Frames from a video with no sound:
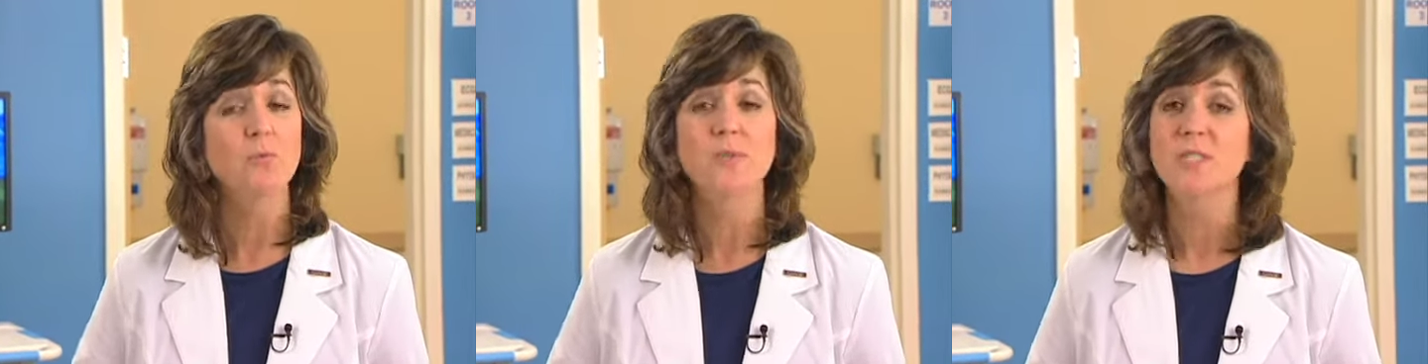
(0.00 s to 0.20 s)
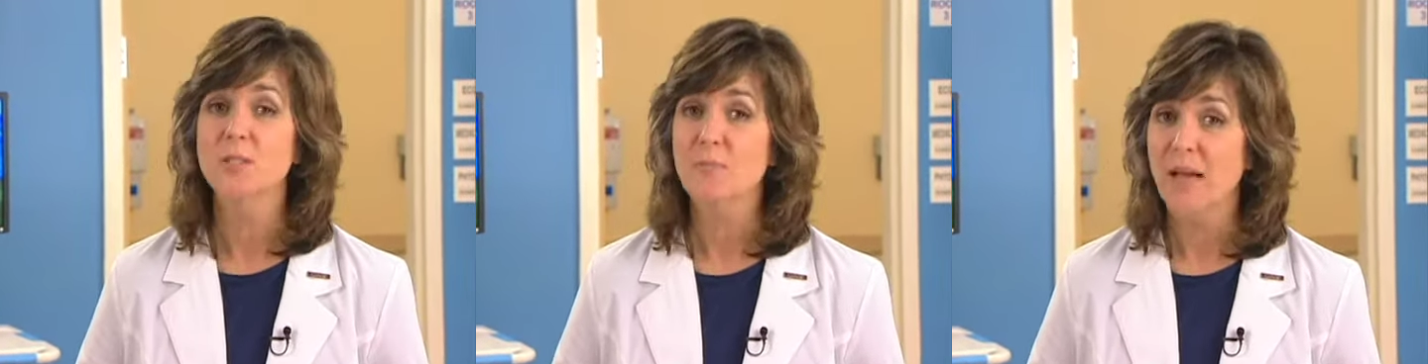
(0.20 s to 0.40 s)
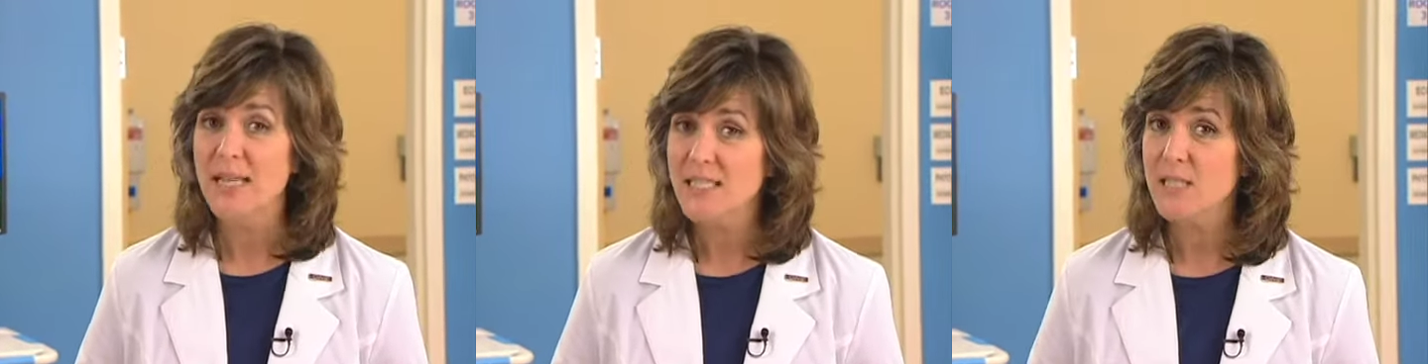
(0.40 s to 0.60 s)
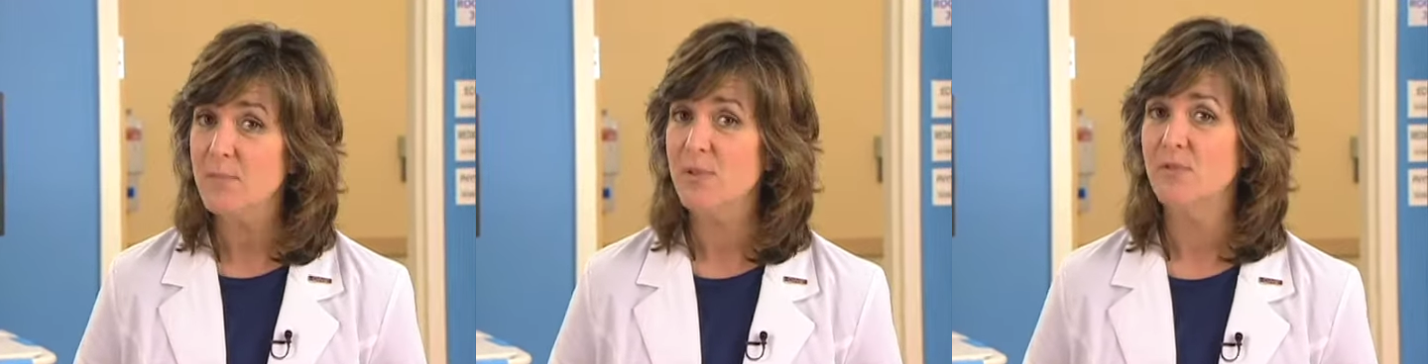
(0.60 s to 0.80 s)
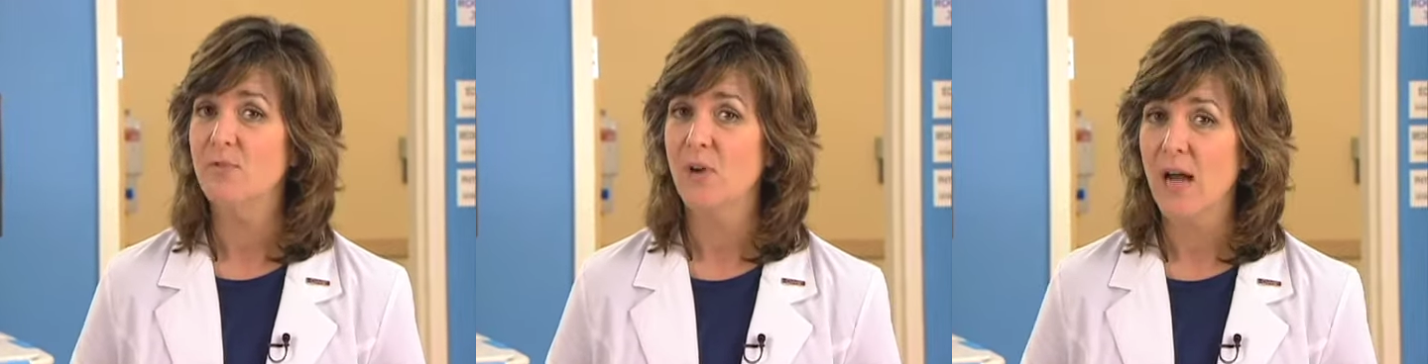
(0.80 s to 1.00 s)

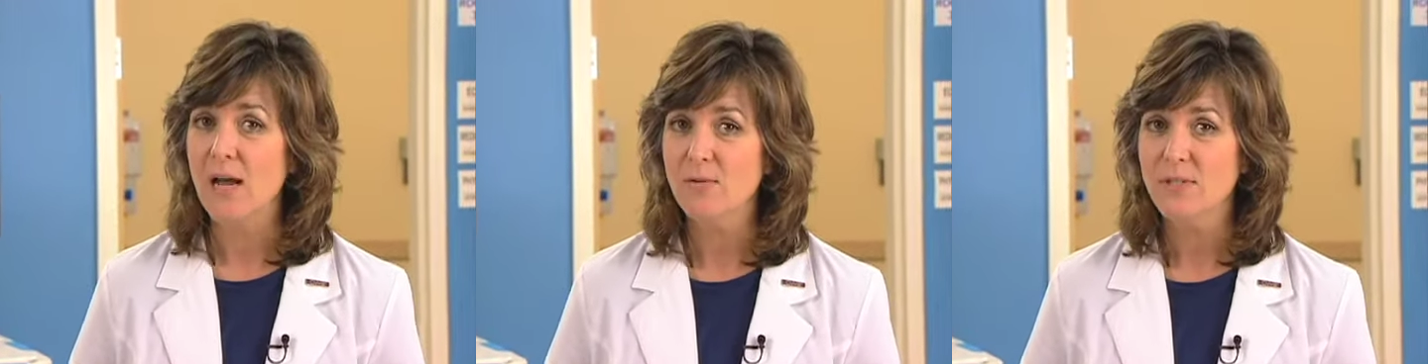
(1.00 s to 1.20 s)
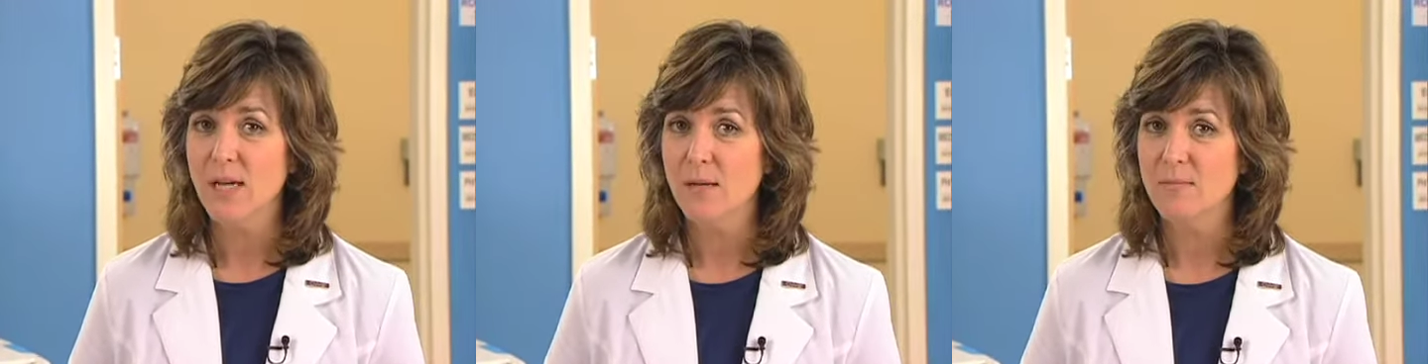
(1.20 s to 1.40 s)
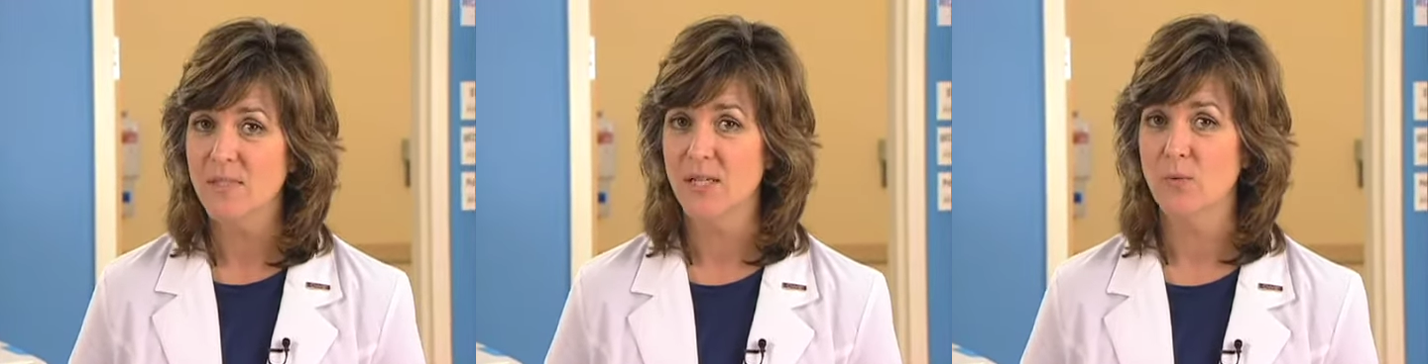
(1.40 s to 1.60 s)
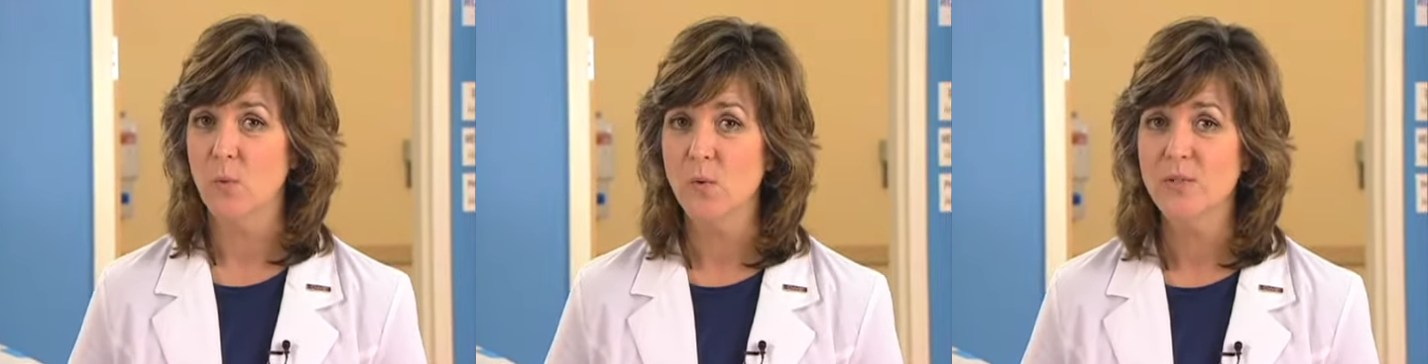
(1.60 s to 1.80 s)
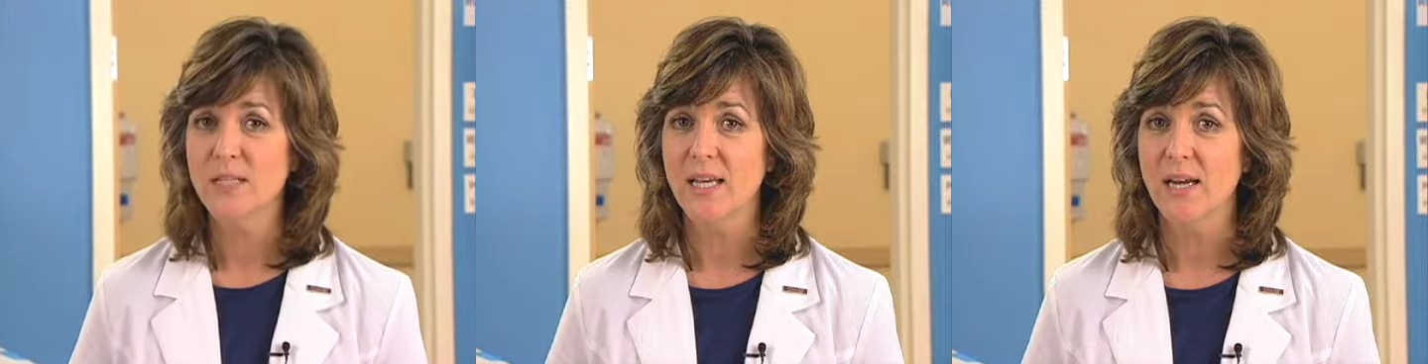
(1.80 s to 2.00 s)
responsible for outcomes in
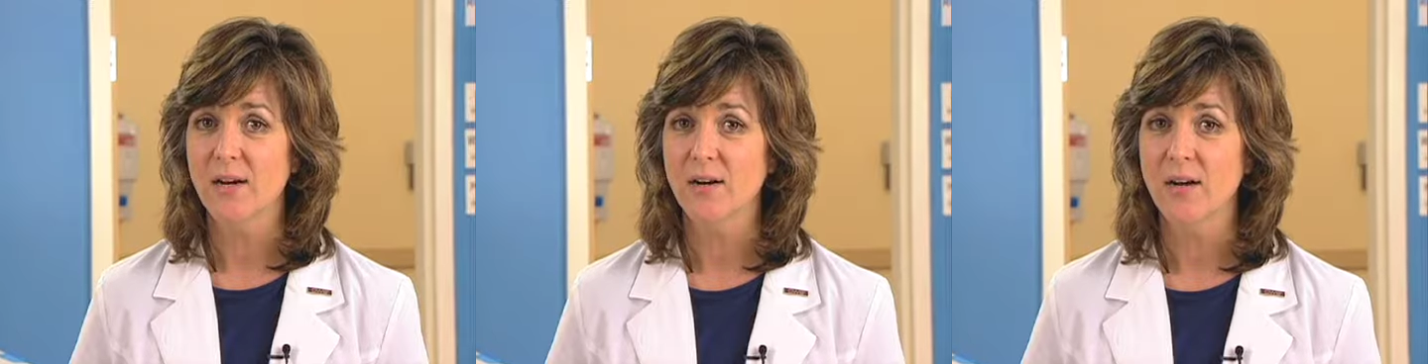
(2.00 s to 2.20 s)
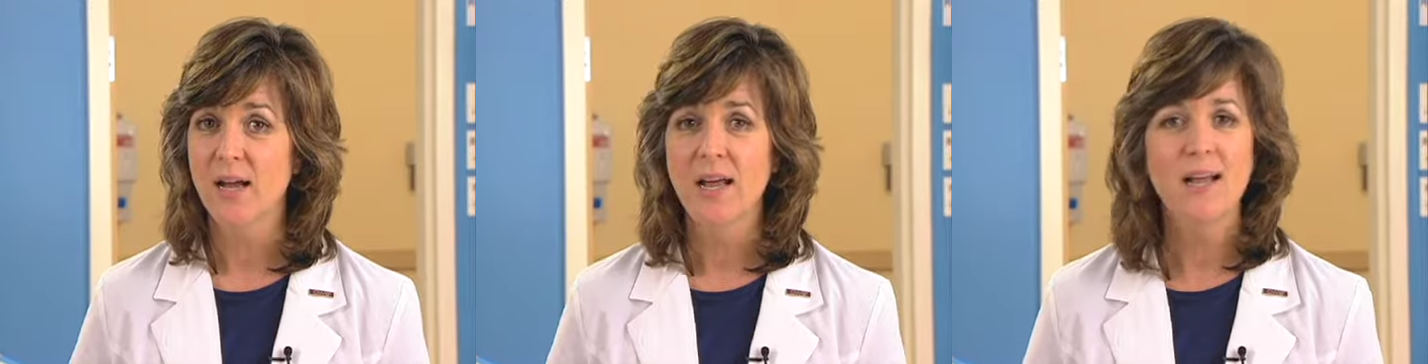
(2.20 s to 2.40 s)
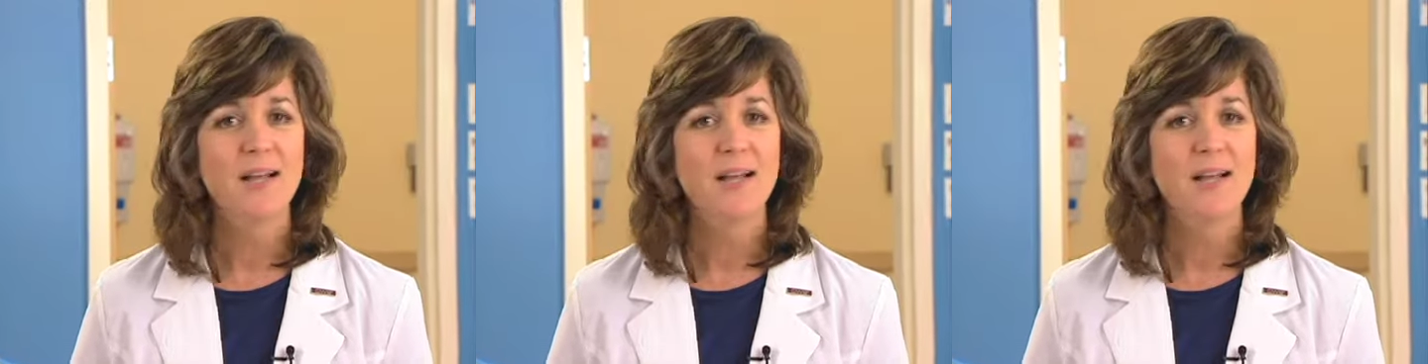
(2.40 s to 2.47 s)
wound care,